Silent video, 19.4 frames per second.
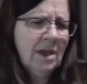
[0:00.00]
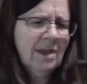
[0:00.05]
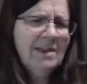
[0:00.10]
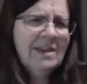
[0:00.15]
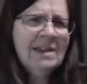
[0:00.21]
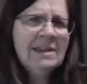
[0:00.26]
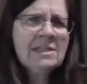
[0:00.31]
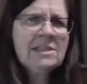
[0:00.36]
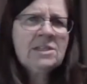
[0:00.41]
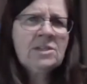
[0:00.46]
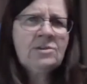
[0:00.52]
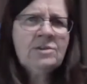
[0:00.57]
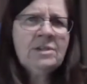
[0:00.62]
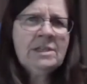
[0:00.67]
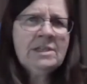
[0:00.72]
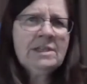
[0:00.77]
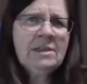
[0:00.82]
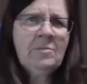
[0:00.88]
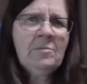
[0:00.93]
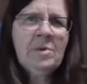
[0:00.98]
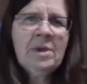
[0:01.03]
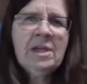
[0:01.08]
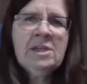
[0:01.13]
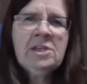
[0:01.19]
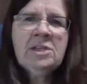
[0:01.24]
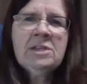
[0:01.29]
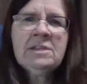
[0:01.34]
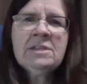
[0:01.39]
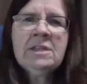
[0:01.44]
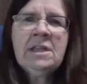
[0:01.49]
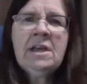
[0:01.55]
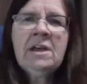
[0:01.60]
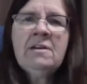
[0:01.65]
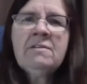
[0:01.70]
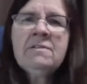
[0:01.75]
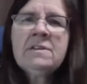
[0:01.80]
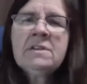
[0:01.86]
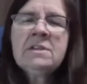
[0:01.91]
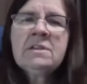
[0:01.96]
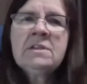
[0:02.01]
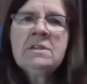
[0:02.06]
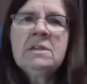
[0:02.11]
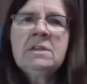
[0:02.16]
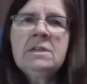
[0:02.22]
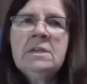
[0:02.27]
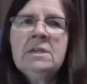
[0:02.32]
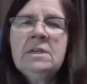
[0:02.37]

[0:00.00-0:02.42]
I think it's 30 some pages left.